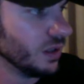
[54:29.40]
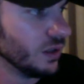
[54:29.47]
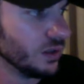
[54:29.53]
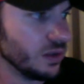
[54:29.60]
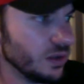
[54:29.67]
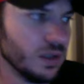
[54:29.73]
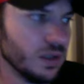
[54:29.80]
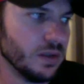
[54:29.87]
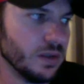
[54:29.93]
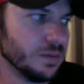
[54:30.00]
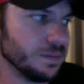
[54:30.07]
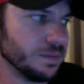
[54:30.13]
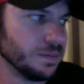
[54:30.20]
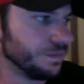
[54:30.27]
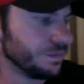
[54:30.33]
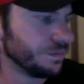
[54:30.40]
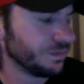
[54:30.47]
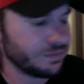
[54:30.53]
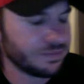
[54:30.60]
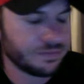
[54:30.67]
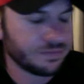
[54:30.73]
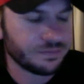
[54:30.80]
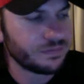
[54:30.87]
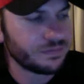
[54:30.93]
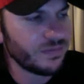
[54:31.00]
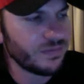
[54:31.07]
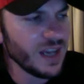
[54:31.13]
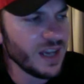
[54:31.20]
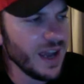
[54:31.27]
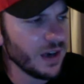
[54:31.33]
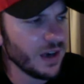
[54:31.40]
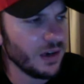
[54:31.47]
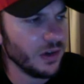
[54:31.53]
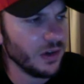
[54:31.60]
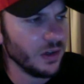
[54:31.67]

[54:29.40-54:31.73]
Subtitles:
So I don't know.